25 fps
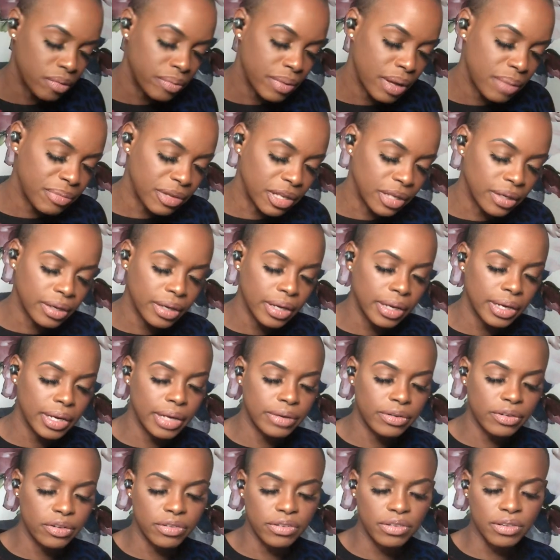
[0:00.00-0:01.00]
may be looking
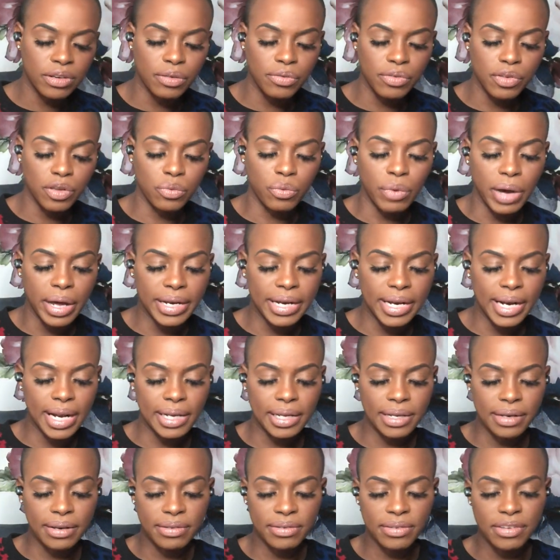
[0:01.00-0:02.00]
at yourself as, why didn't I
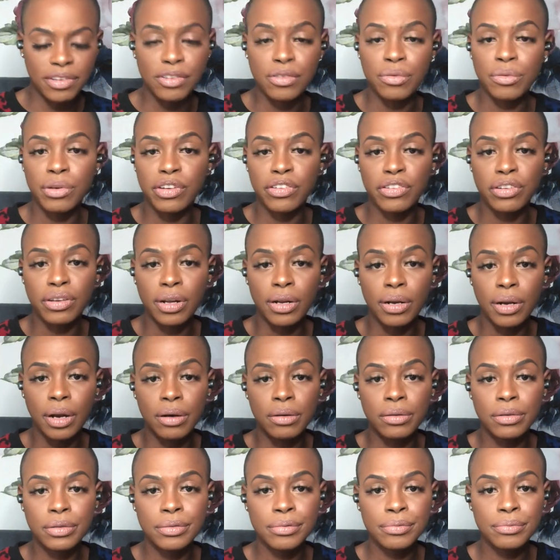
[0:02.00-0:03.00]
leave this situation
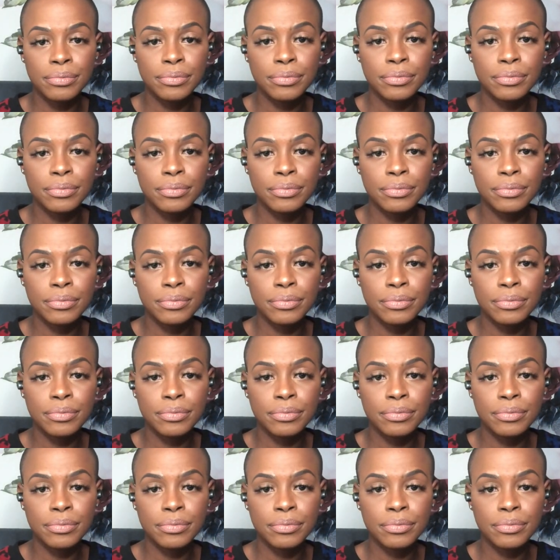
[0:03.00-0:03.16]
alone?